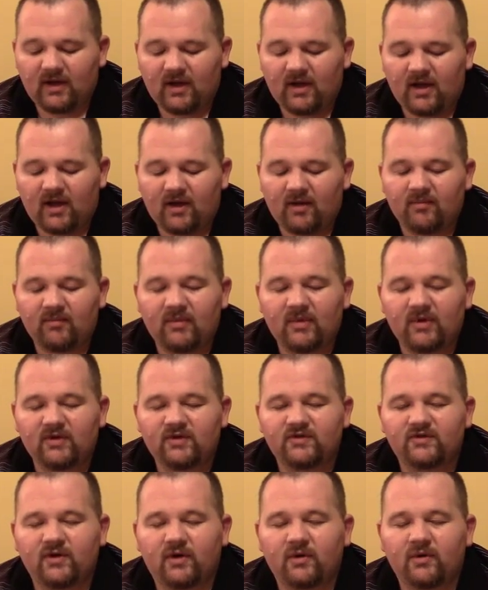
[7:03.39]

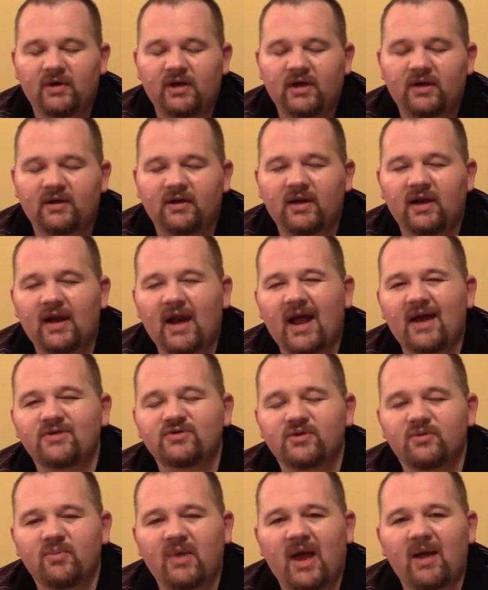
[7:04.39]
So in
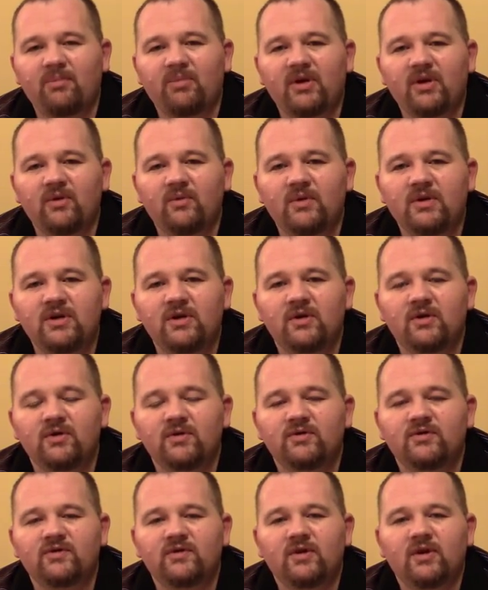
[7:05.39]
cadastral mapping, we
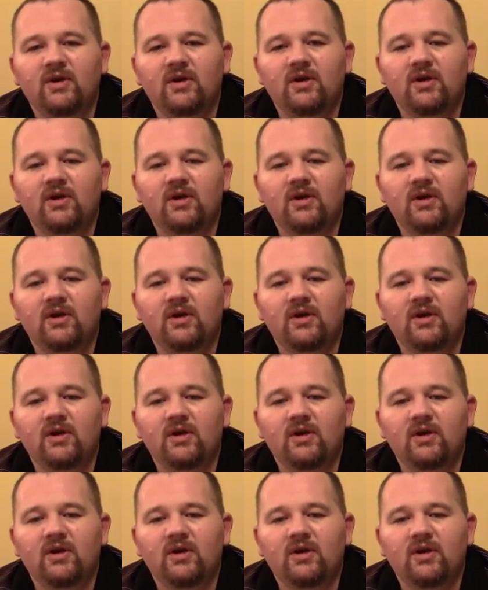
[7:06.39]
use